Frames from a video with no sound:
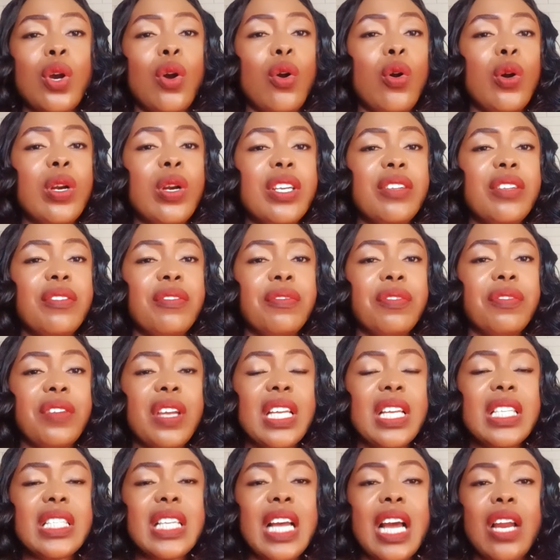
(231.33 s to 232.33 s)
on the
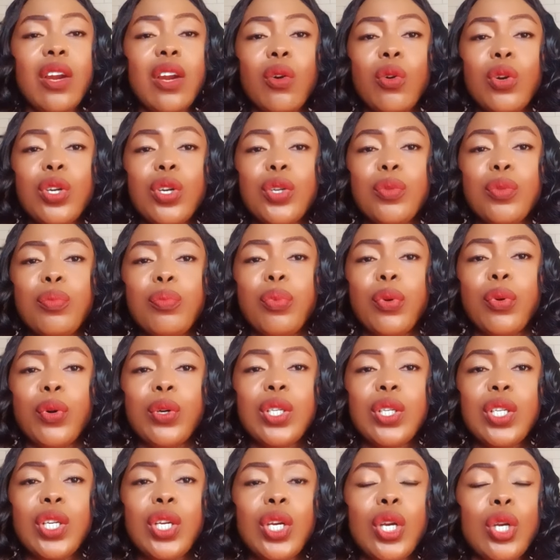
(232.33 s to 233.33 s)
face and on the
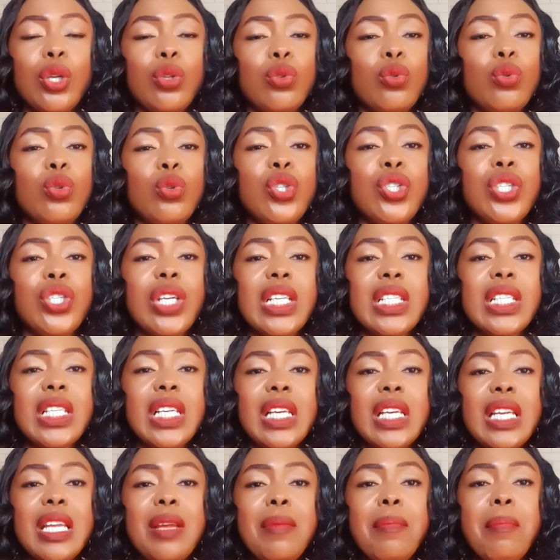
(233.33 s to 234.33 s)
body. You
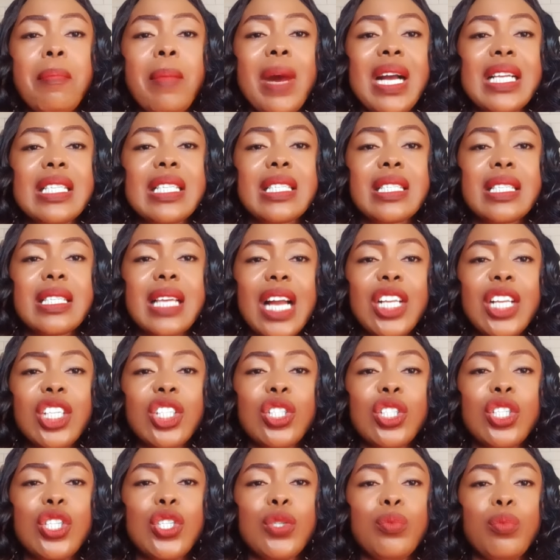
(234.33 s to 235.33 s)
gently
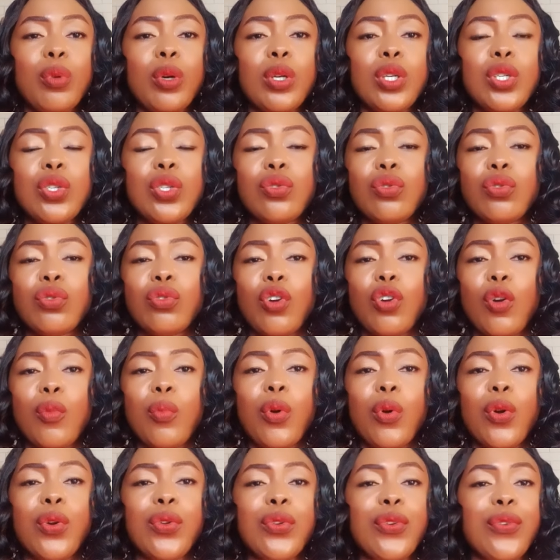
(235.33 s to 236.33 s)
massage this body
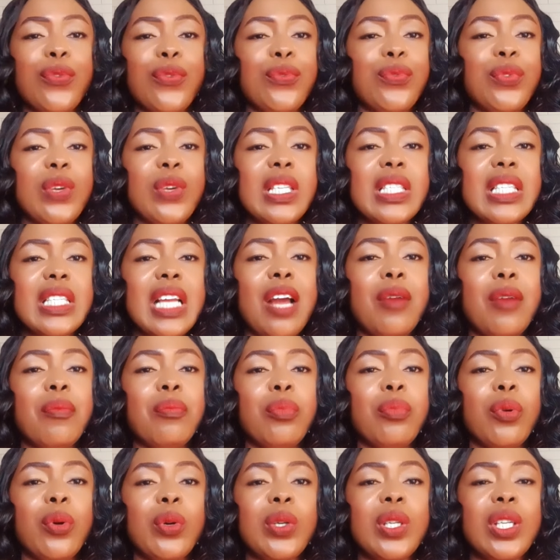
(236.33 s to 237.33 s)
scrub on your face
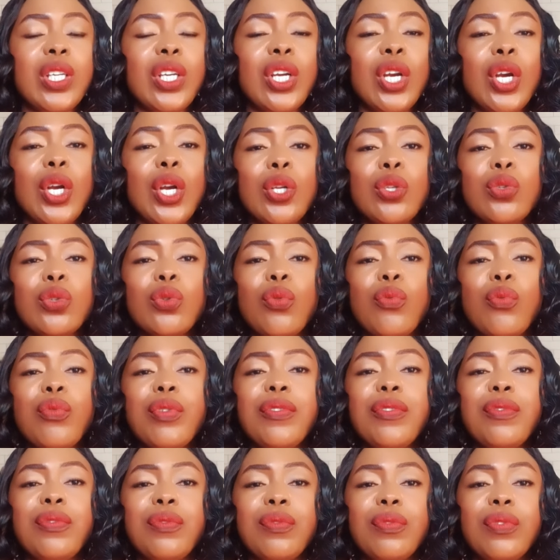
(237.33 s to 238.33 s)
and body to
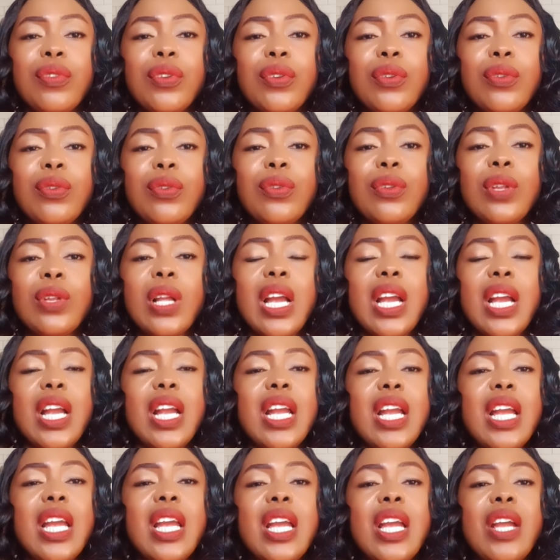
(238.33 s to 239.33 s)
reveal
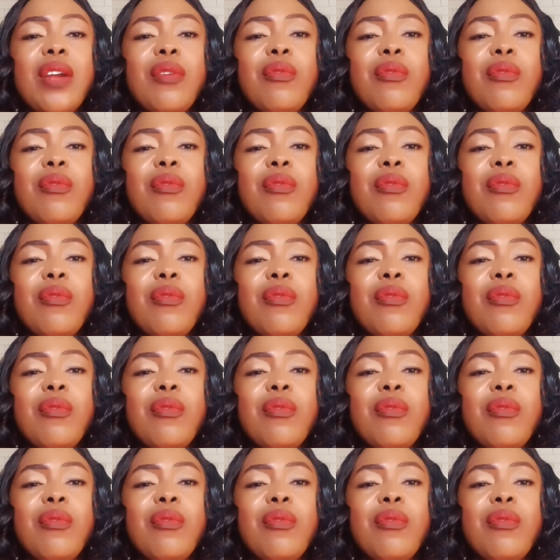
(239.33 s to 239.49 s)
a